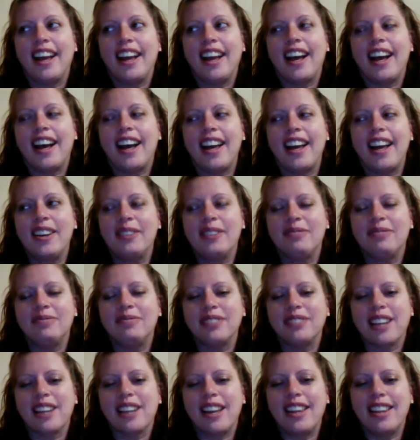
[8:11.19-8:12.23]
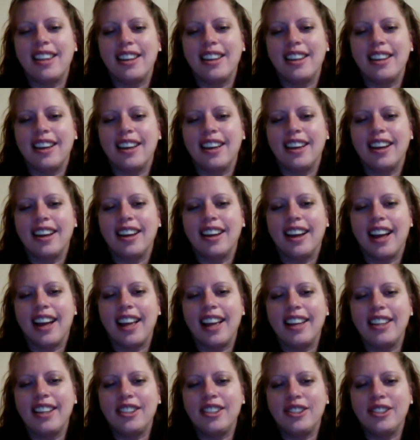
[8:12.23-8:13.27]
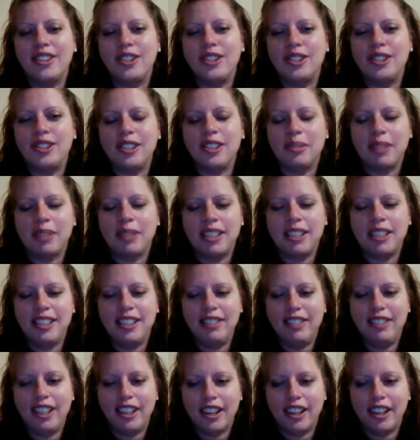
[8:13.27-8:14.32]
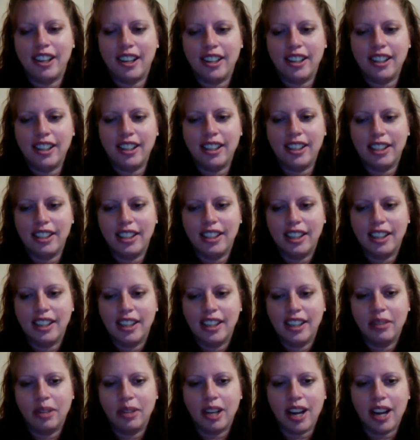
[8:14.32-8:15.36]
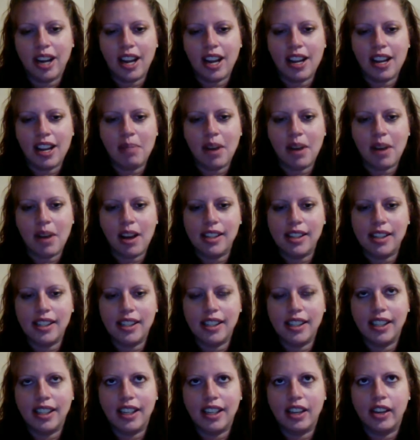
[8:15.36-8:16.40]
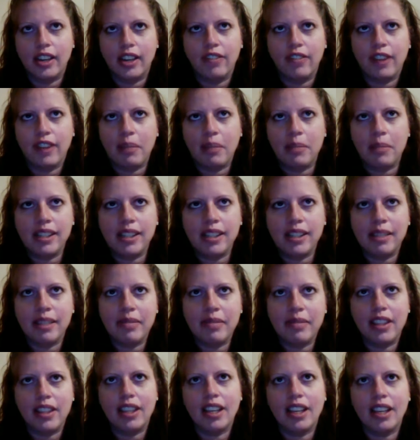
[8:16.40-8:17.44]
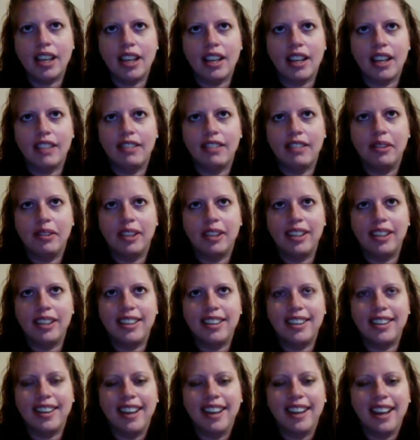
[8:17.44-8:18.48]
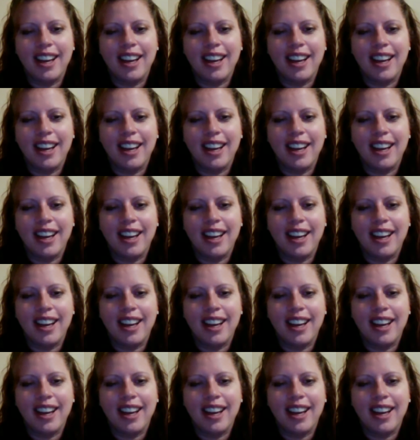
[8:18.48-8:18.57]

I get too used to my DVR, where I can pause it, or if I miss something, I can rewind it.